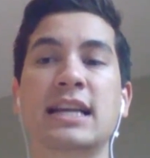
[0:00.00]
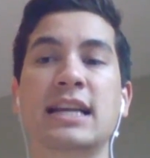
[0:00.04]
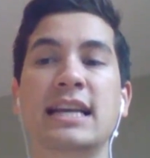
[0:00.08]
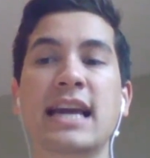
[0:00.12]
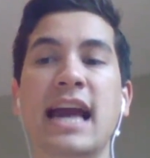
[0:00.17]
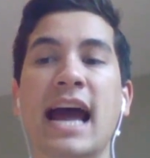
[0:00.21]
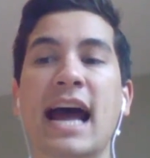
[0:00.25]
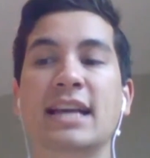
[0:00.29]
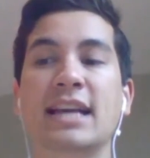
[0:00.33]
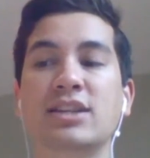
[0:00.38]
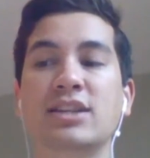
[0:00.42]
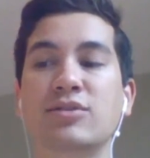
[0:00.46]
He
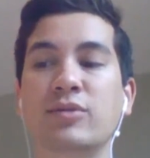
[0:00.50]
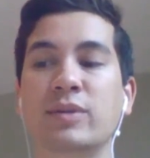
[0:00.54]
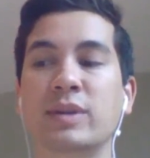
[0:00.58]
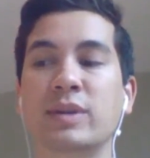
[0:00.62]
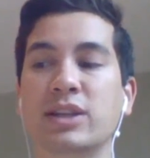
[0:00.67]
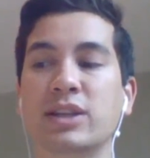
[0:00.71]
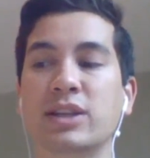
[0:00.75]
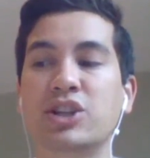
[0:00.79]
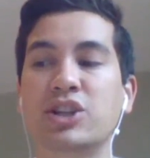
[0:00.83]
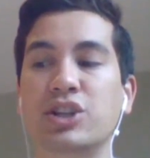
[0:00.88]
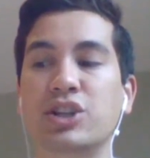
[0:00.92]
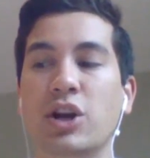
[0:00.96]
hasn't
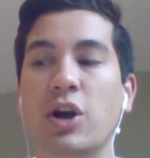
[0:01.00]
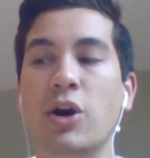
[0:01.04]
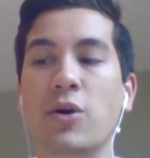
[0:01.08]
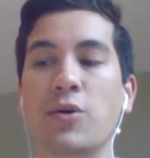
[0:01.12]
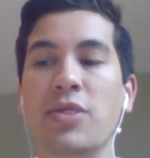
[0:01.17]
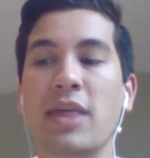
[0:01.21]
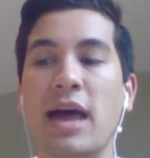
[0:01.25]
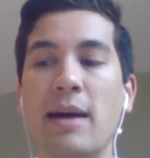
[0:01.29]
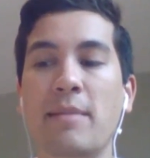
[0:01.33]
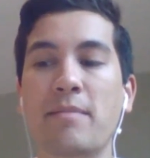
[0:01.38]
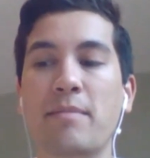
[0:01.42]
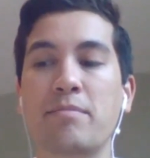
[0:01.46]
really
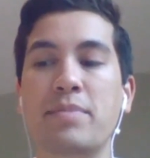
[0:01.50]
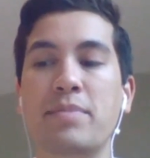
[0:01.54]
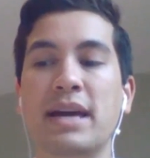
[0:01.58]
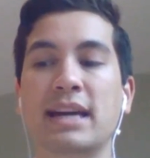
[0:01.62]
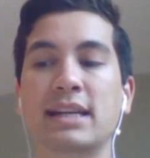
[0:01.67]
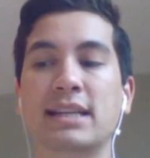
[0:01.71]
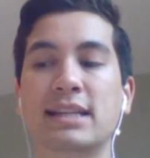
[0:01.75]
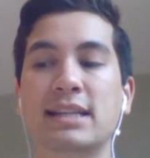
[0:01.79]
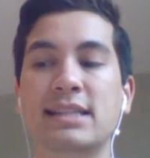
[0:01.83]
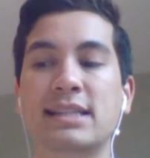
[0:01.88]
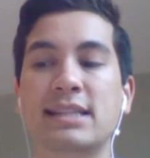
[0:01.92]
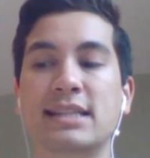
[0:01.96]
shown that
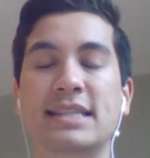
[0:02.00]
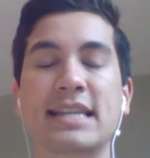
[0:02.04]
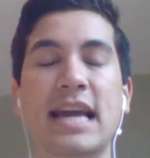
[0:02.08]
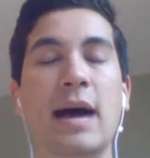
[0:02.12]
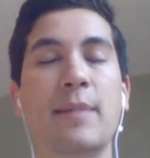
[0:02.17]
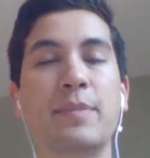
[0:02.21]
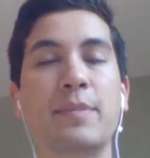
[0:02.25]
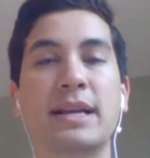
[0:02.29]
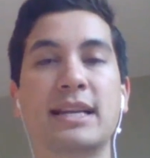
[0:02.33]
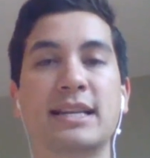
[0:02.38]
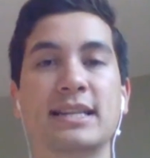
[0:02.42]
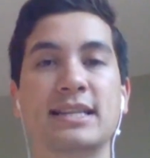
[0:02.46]
big
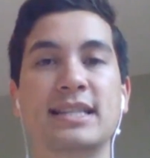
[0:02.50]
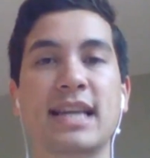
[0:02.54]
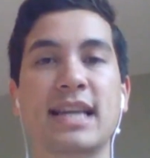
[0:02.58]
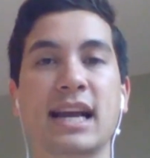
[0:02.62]
step in his